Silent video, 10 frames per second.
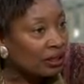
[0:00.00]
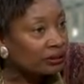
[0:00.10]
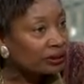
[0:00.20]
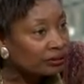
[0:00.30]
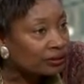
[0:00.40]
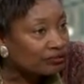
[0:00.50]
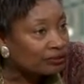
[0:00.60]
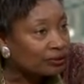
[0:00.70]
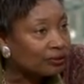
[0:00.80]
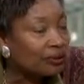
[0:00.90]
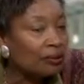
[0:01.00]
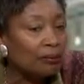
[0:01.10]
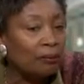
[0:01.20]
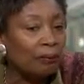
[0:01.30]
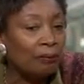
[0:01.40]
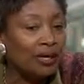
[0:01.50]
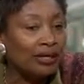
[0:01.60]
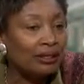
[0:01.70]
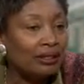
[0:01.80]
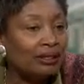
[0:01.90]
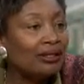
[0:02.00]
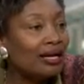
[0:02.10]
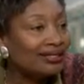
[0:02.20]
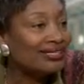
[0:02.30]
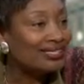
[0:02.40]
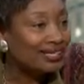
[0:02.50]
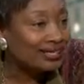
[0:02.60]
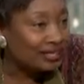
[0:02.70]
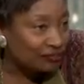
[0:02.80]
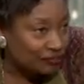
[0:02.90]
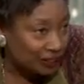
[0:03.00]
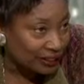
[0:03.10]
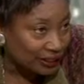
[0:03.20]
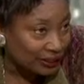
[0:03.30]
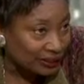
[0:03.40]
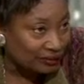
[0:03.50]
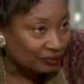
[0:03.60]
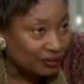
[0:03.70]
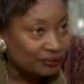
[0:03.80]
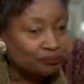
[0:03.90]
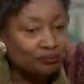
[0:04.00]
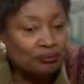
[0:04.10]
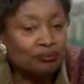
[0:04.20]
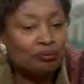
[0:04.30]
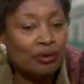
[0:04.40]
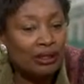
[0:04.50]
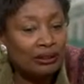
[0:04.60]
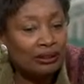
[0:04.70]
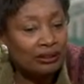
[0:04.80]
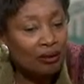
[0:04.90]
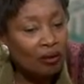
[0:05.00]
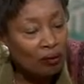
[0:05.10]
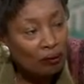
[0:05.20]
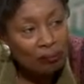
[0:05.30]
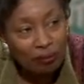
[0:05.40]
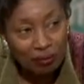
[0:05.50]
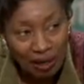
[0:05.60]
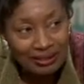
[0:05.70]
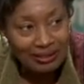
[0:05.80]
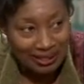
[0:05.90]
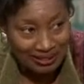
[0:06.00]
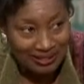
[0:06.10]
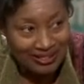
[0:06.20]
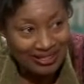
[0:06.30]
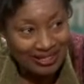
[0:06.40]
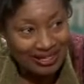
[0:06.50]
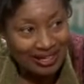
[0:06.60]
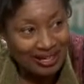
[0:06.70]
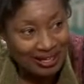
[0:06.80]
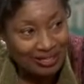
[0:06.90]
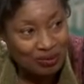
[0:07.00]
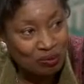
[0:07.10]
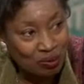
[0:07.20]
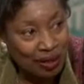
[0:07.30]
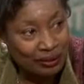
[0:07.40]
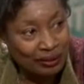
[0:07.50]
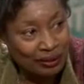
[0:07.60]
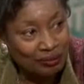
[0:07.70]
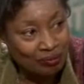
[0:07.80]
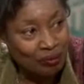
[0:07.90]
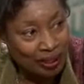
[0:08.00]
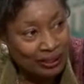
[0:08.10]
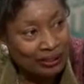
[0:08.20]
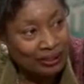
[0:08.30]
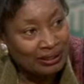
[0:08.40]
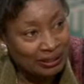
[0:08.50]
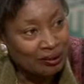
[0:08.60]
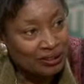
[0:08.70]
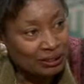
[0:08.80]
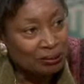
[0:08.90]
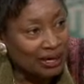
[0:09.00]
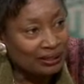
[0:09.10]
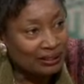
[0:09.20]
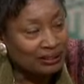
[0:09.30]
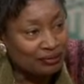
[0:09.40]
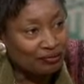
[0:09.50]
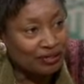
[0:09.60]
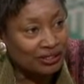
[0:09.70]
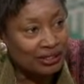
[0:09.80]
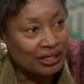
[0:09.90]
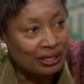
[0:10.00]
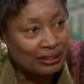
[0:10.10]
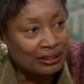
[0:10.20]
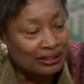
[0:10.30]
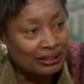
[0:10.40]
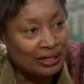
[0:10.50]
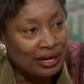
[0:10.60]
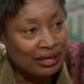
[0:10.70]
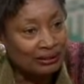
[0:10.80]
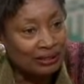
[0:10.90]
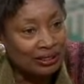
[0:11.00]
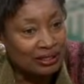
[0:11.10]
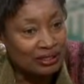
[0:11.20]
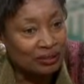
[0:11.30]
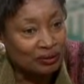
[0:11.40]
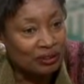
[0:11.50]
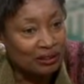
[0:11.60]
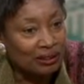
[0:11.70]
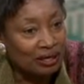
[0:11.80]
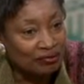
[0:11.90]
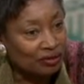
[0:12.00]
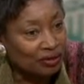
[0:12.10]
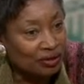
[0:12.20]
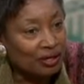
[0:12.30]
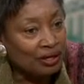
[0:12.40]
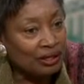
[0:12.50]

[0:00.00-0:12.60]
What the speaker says: a little different, but not significantly different. But the whole process is what is going to make the difference. And I think that certainly the governor